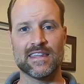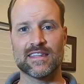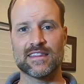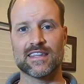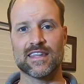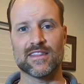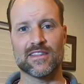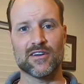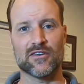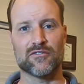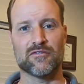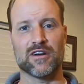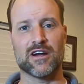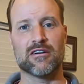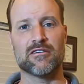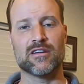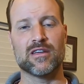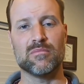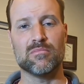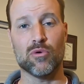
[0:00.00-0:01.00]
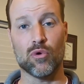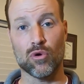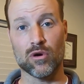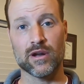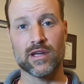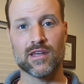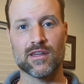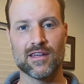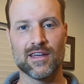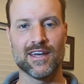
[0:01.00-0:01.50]
think that they're very
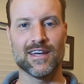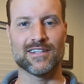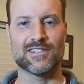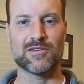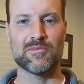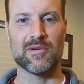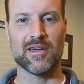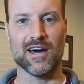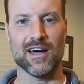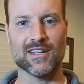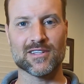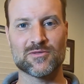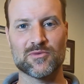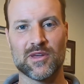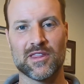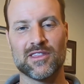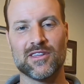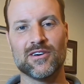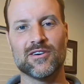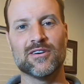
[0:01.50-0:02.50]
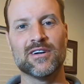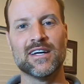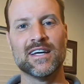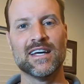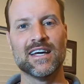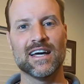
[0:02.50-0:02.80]
boring, to be honest with you.